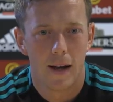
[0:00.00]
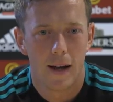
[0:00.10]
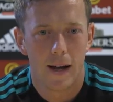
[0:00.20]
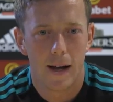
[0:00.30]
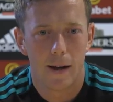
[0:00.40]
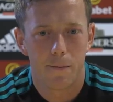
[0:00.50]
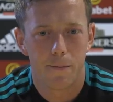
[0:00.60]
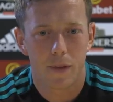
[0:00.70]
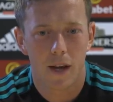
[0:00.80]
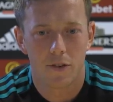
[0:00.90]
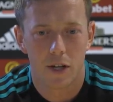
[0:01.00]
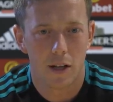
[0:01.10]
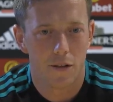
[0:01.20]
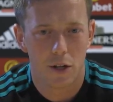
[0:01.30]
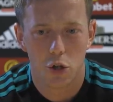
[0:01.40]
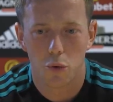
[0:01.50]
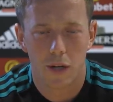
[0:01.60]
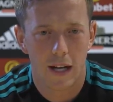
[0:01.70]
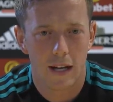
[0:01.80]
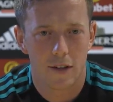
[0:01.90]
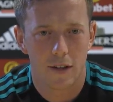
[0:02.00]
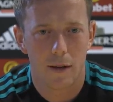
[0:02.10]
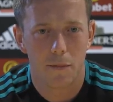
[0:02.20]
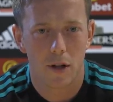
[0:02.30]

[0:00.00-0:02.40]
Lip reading: as an individual and then as a team